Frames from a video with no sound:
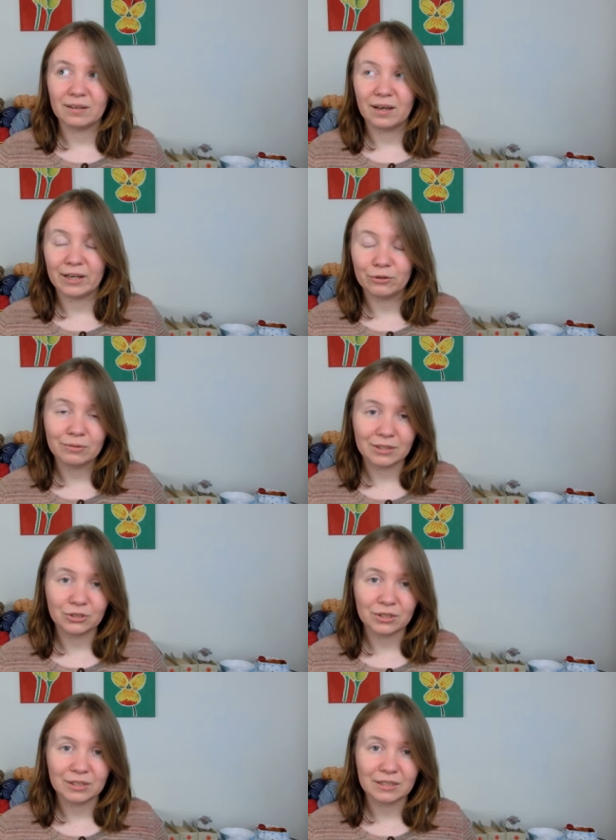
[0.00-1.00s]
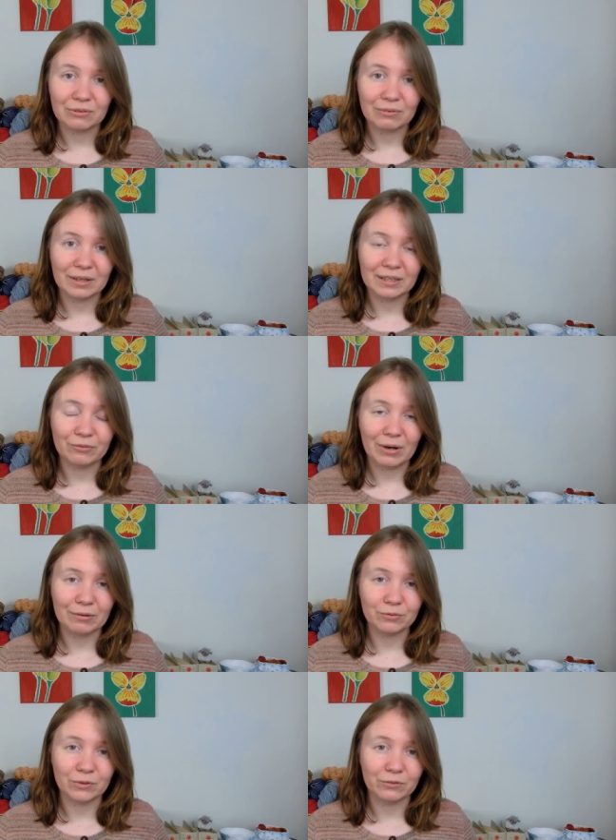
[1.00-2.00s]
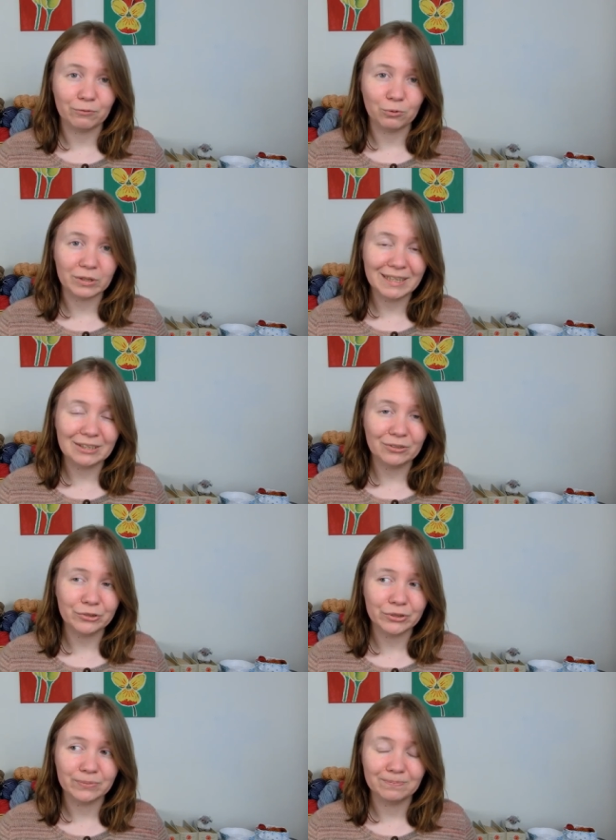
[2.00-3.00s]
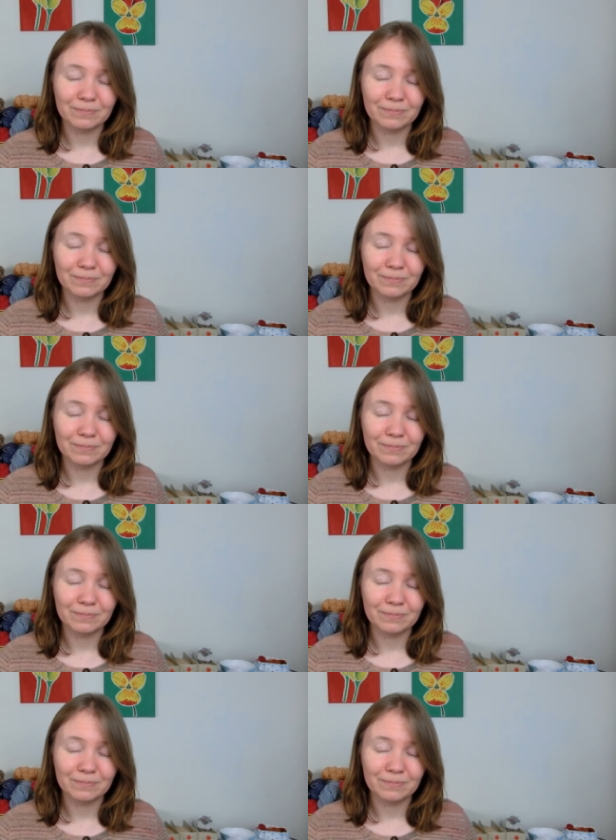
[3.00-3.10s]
I know that you can knit in round with four needles,